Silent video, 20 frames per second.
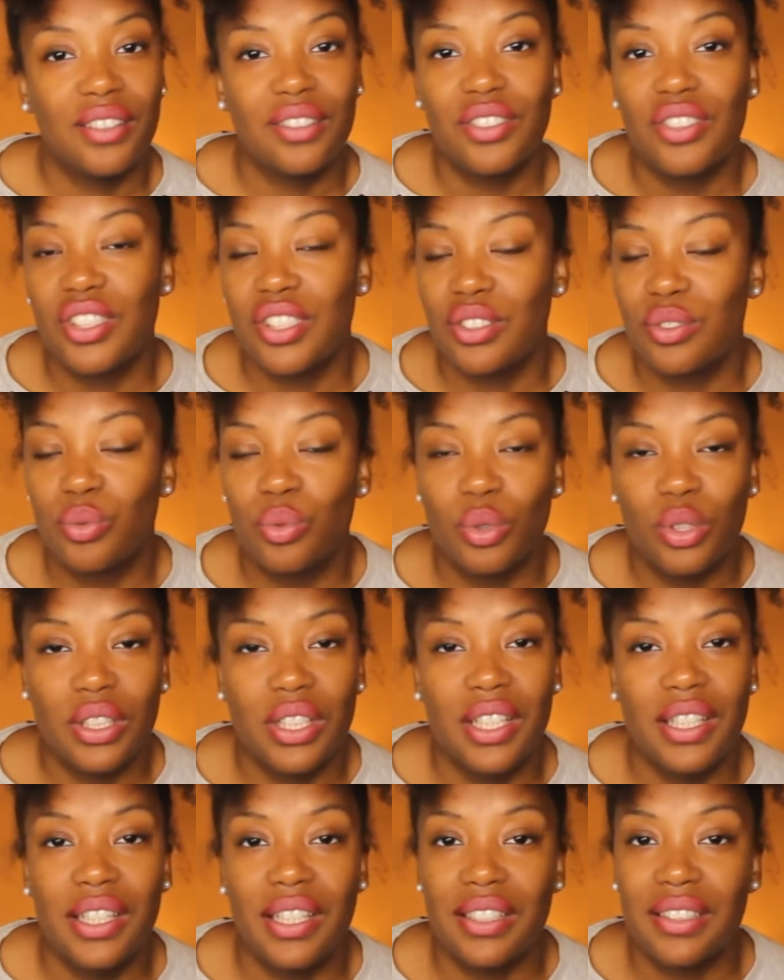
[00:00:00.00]
just
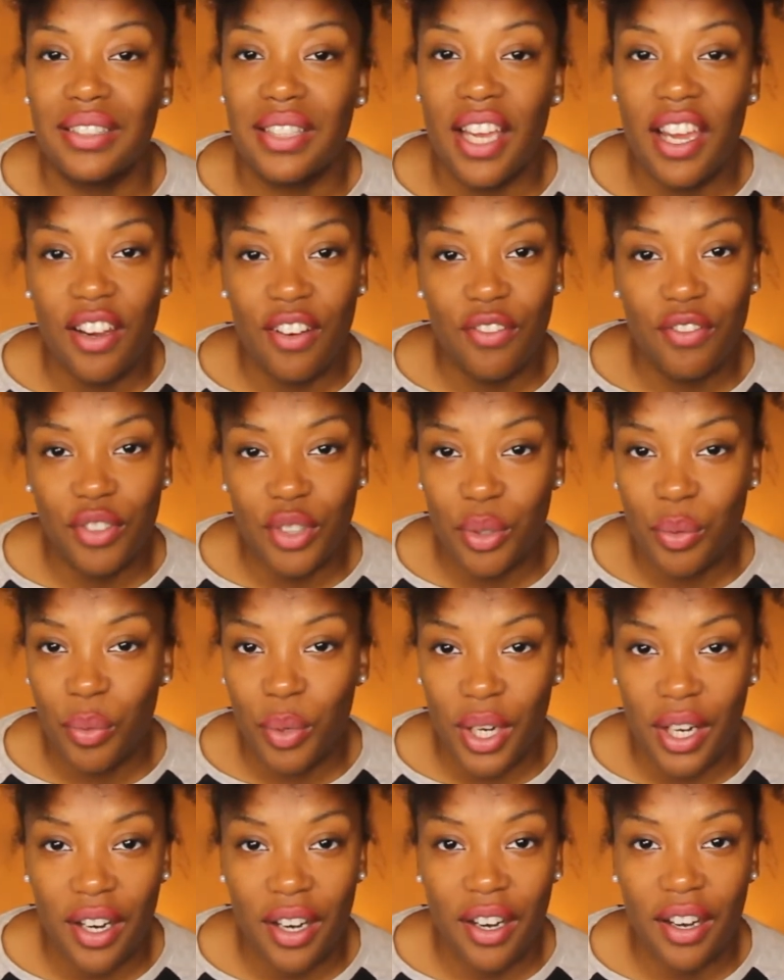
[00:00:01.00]
really it gets
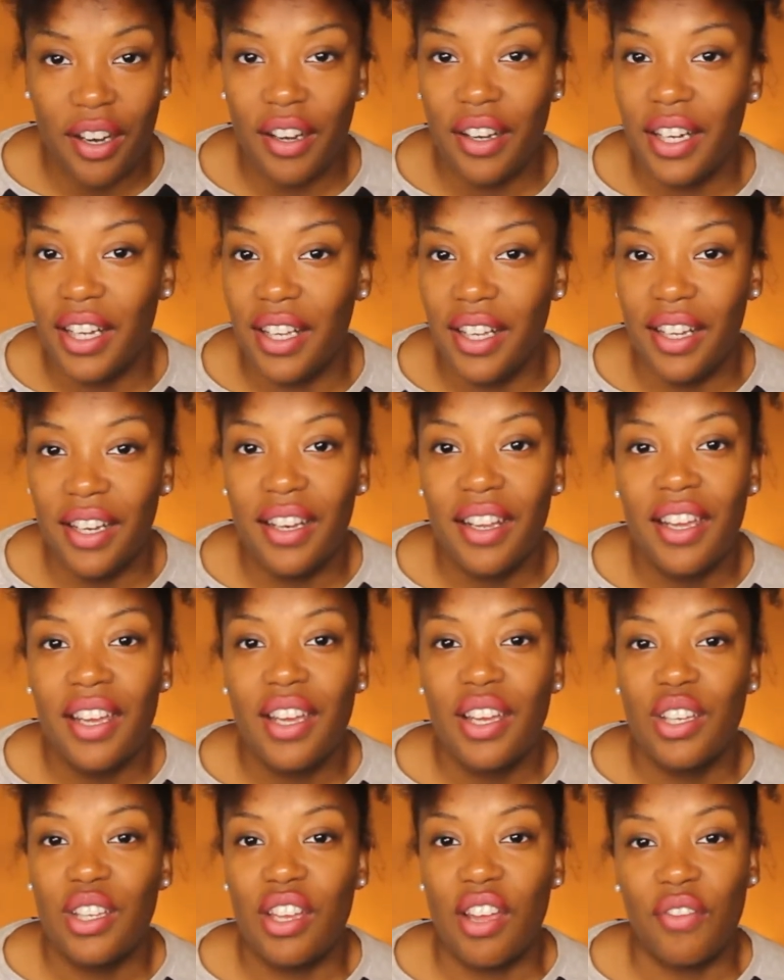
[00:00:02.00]
everywhere, and
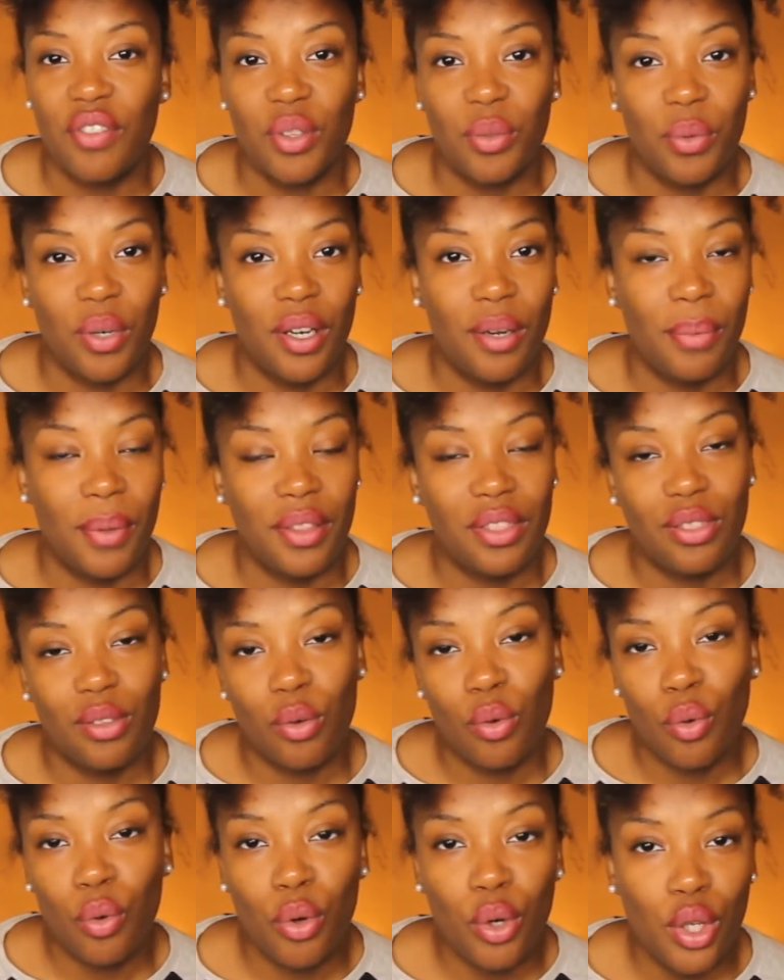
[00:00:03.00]
you have to worry about the
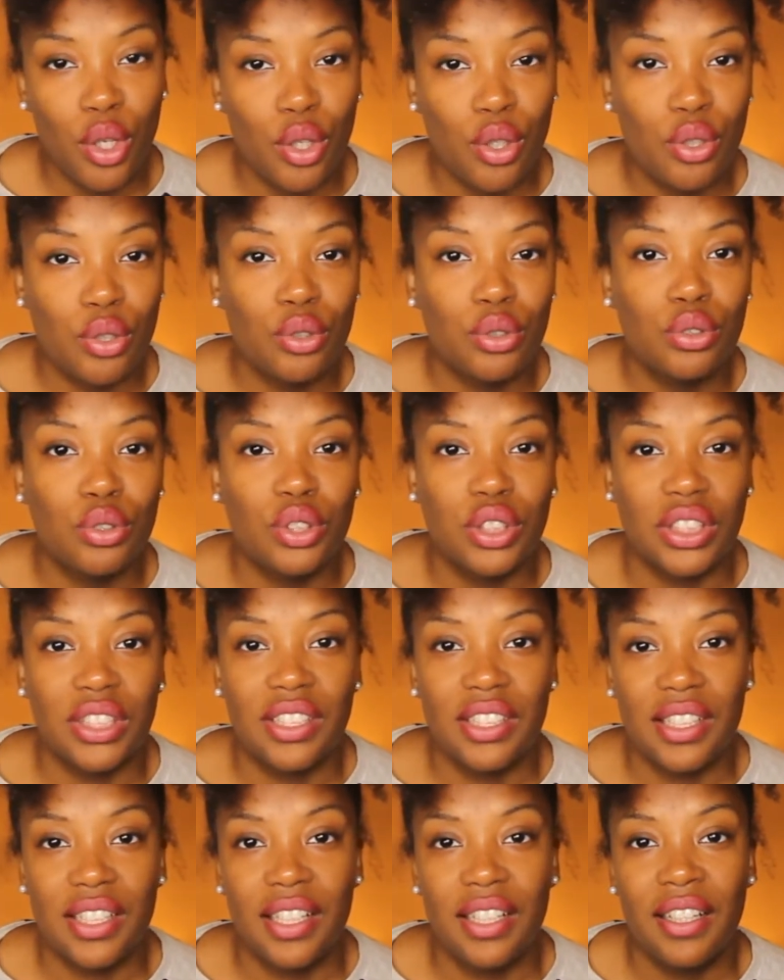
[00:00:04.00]
oils,
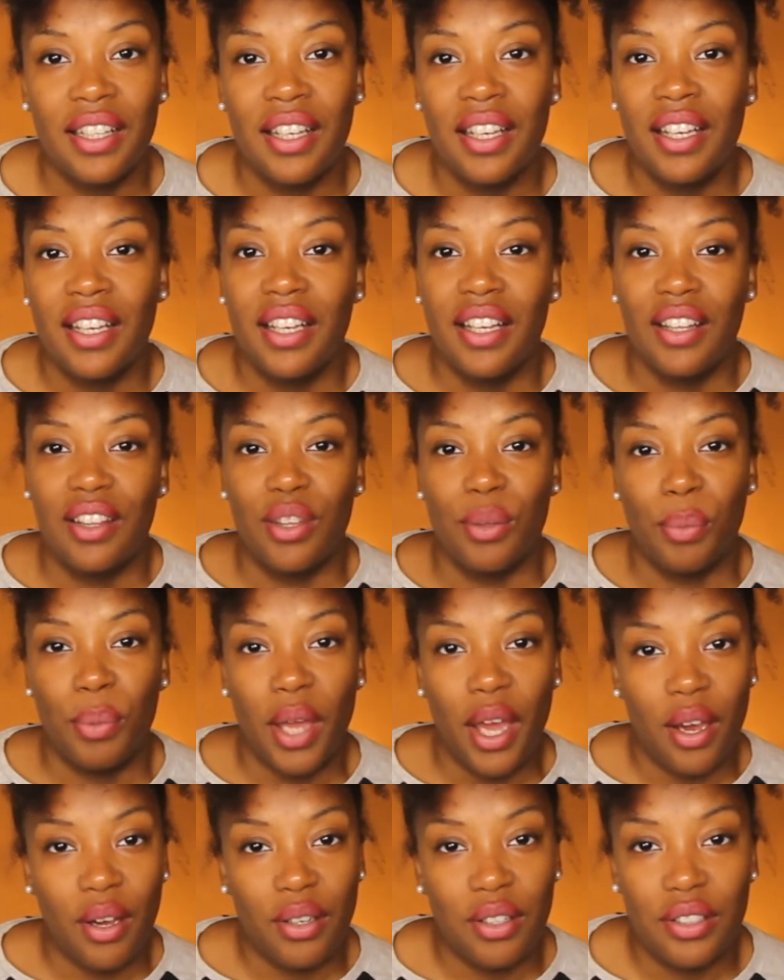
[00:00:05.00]
and then the
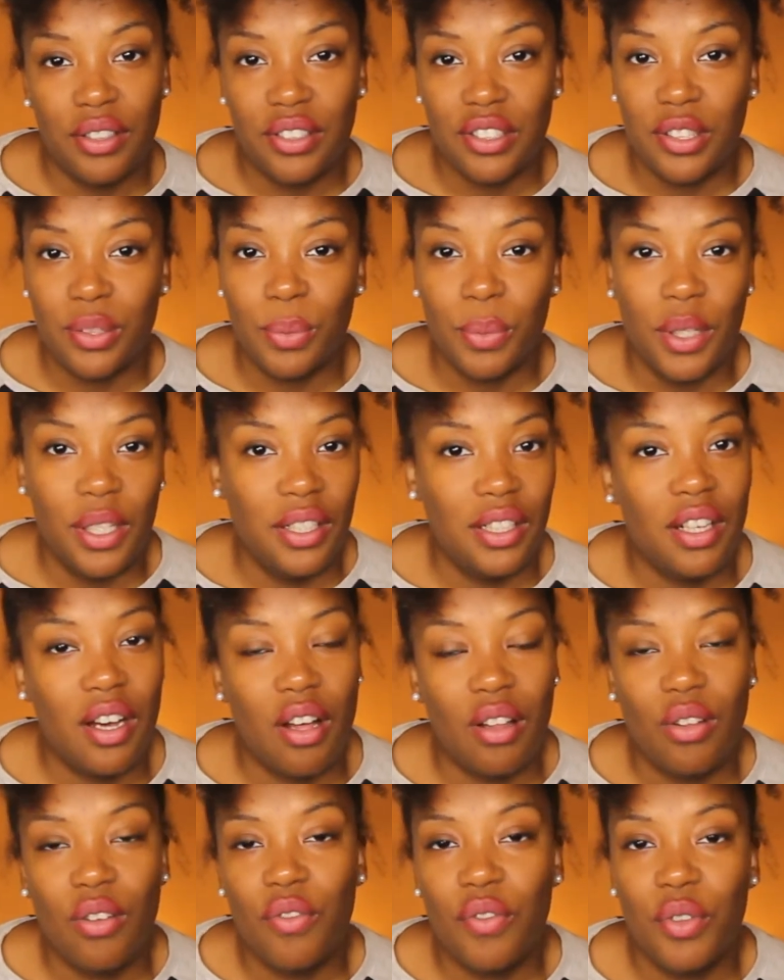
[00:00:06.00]
powder is spreading
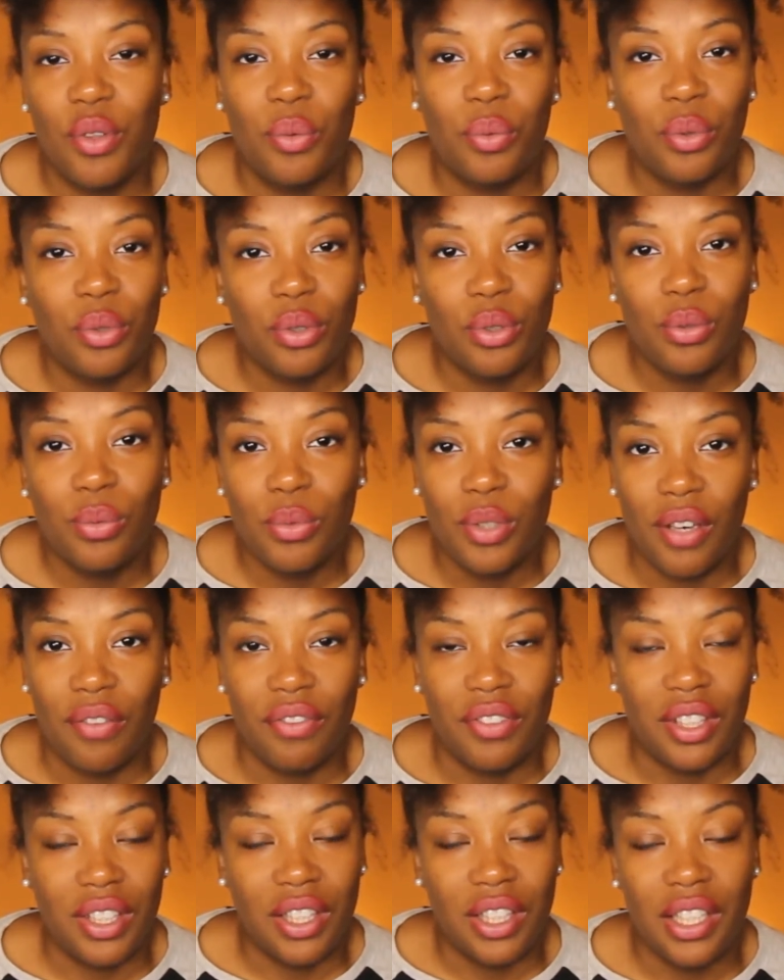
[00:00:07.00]
all over the room. You
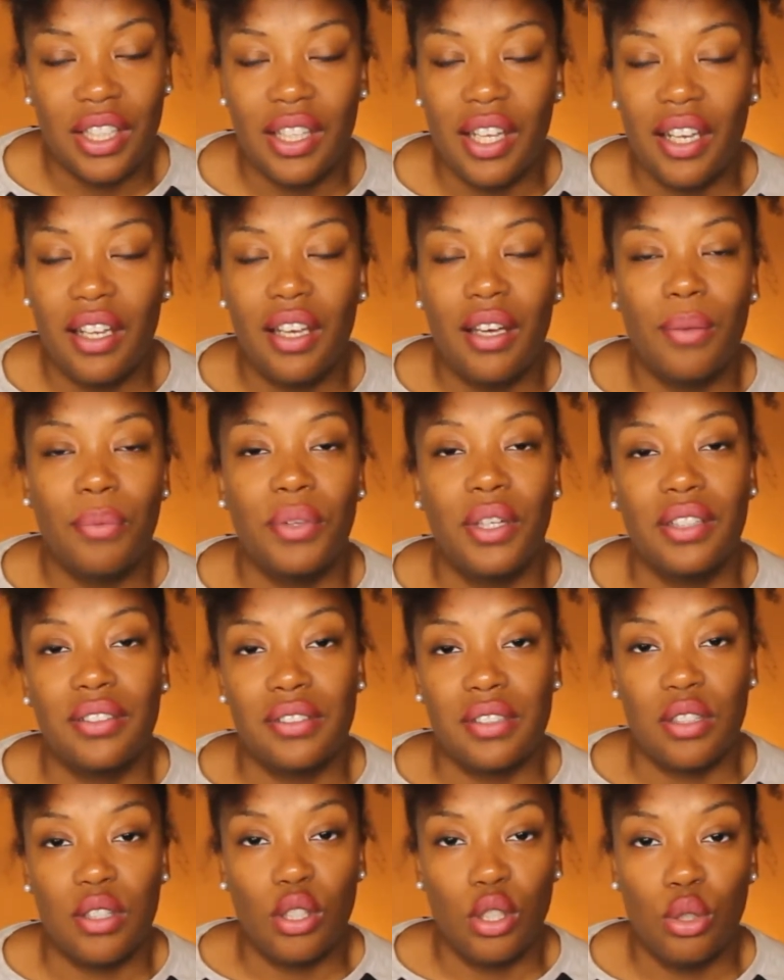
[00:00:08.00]
have to clean that up. That's
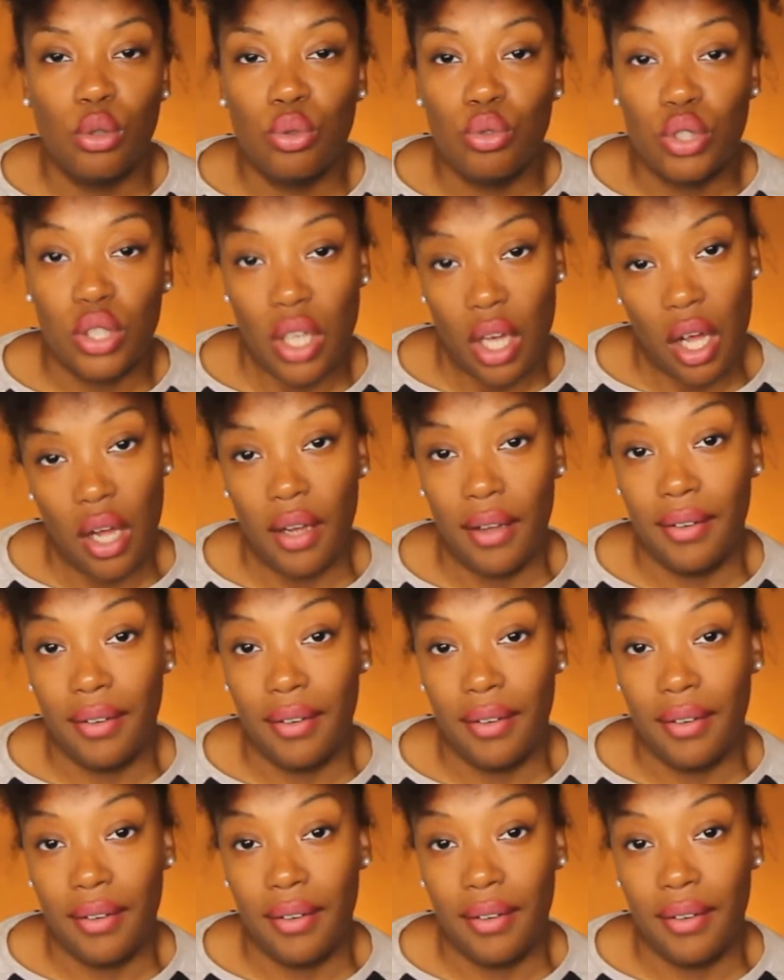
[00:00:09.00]
a huge con,